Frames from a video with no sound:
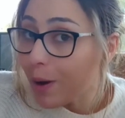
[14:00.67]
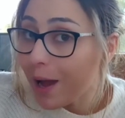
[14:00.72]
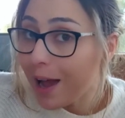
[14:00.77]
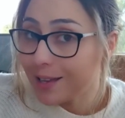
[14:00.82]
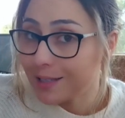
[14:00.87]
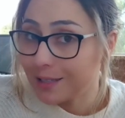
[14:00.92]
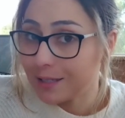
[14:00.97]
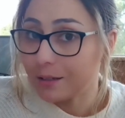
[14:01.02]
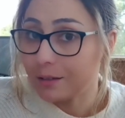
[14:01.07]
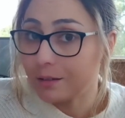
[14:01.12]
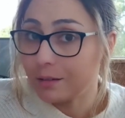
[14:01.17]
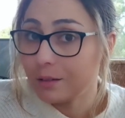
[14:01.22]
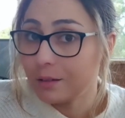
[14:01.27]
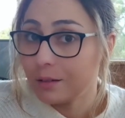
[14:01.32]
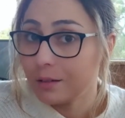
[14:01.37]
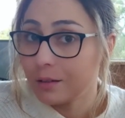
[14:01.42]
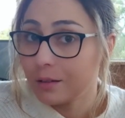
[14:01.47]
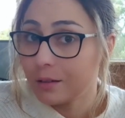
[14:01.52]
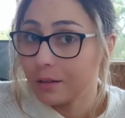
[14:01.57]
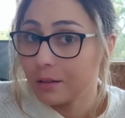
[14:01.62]
pattern
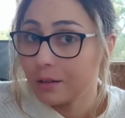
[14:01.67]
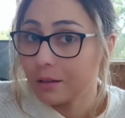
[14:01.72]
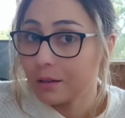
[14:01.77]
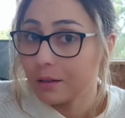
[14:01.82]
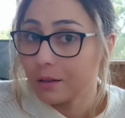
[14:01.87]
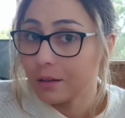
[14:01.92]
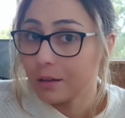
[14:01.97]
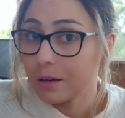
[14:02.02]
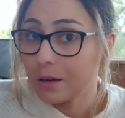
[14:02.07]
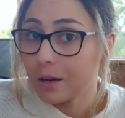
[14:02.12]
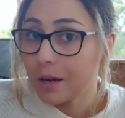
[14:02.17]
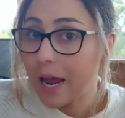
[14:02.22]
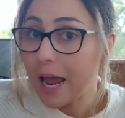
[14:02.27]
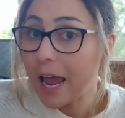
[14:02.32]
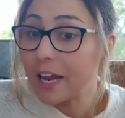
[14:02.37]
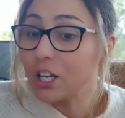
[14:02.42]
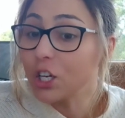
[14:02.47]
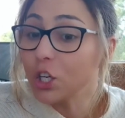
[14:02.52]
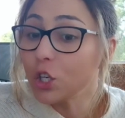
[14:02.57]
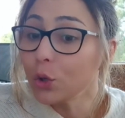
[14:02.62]

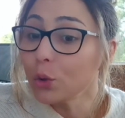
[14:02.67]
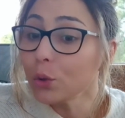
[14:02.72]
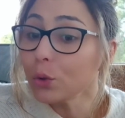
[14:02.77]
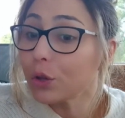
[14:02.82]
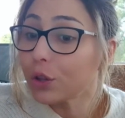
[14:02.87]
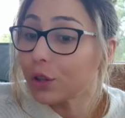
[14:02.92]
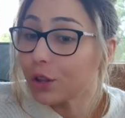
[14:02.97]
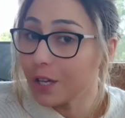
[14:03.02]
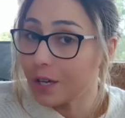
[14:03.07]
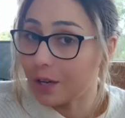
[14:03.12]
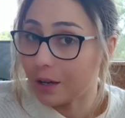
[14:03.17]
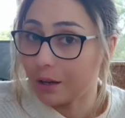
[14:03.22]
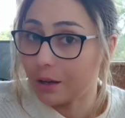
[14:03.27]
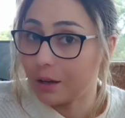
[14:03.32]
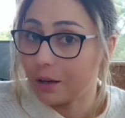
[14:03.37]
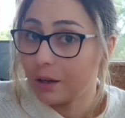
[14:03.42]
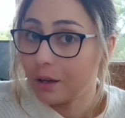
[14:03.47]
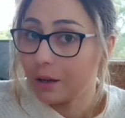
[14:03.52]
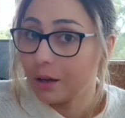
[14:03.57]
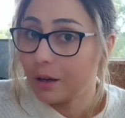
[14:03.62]
and you
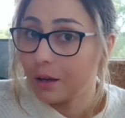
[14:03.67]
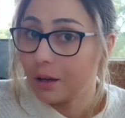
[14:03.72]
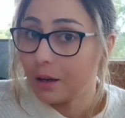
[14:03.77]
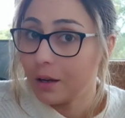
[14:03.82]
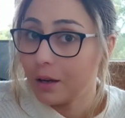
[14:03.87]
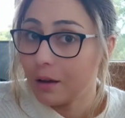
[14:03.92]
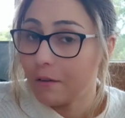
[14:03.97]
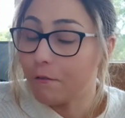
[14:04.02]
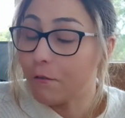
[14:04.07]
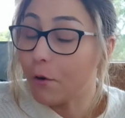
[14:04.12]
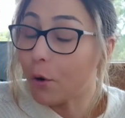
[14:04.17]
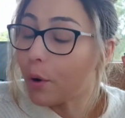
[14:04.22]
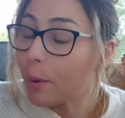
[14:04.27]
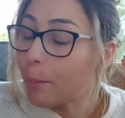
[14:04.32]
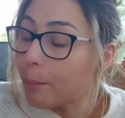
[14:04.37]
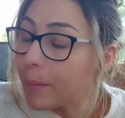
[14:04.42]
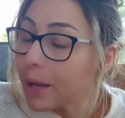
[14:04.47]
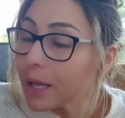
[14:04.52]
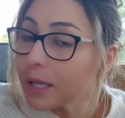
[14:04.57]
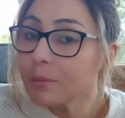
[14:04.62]
think for a
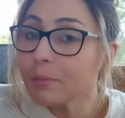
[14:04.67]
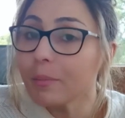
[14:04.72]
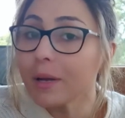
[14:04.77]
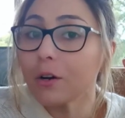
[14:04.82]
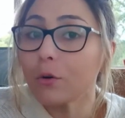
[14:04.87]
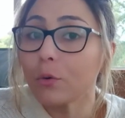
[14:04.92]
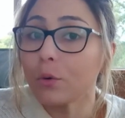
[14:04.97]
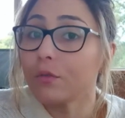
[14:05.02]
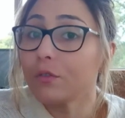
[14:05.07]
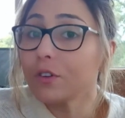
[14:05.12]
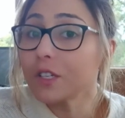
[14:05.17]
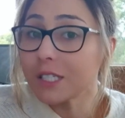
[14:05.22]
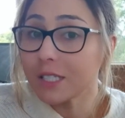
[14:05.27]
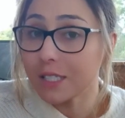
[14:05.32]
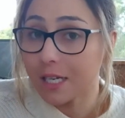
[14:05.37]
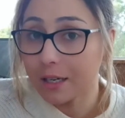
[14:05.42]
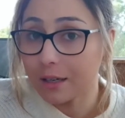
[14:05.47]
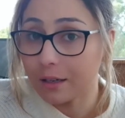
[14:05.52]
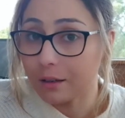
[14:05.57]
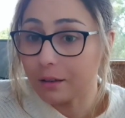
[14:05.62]
millimeter of a
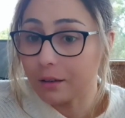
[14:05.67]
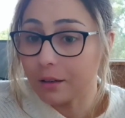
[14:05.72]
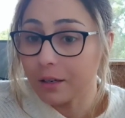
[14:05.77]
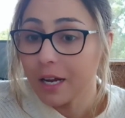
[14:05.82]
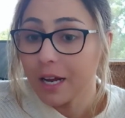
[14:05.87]
second,